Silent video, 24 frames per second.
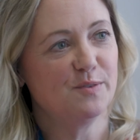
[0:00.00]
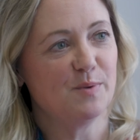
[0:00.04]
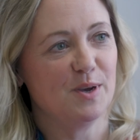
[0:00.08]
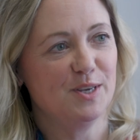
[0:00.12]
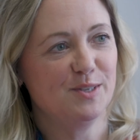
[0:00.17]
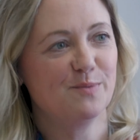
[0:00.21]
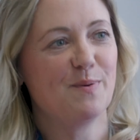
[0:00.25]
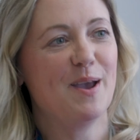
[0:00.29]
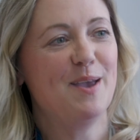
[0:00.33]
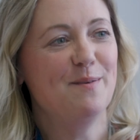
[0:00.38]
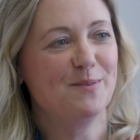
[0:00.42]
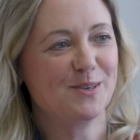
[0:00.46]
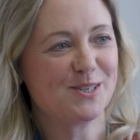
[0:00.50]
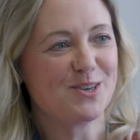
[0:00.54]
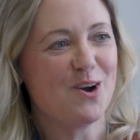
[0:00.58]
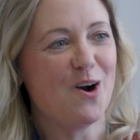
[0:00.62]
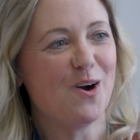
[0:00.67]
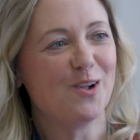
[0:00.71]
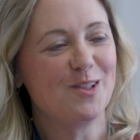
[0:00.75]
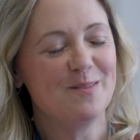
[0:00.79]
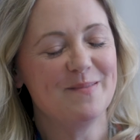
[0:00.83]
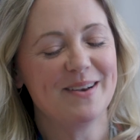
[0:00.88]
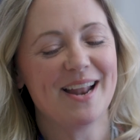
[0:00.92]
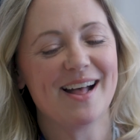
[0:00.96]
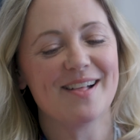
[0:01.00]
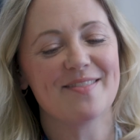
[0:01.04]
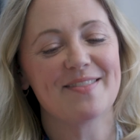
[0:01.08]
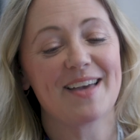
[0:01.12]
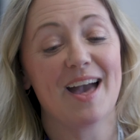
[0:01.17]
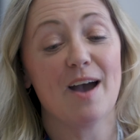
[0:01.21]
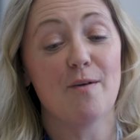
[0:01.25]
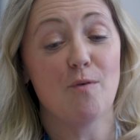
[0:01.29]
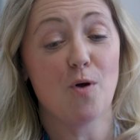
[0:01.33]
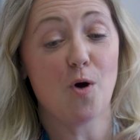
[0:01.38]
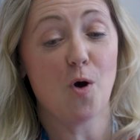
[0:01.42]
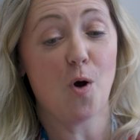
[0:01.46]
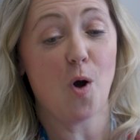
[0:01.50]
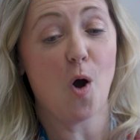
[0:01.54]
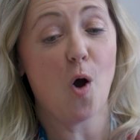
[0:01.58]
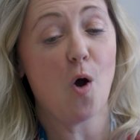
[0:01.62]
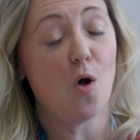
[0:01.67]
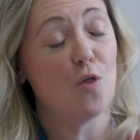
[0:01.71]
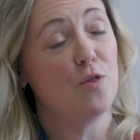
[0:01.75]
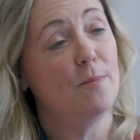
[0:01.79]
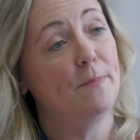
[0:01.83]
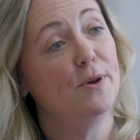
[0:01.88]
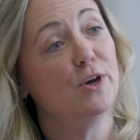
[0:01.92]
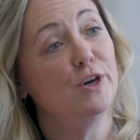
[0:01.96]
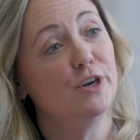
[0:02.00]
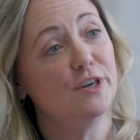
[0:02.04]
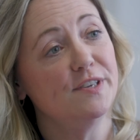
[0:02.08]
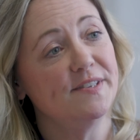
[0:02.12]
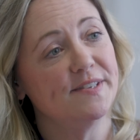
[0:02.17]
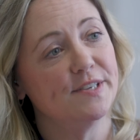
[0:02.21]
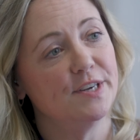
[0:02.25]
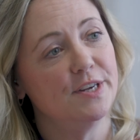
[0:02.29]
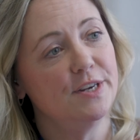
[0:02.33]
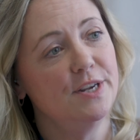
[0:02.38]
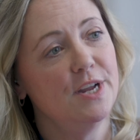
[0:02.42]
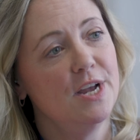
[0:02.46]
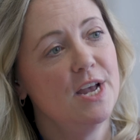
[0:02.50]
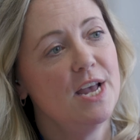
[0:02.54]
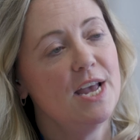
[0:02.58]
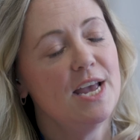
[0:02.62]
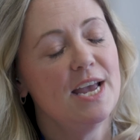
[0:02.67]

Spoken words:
as we would call them in healthcare, or the person.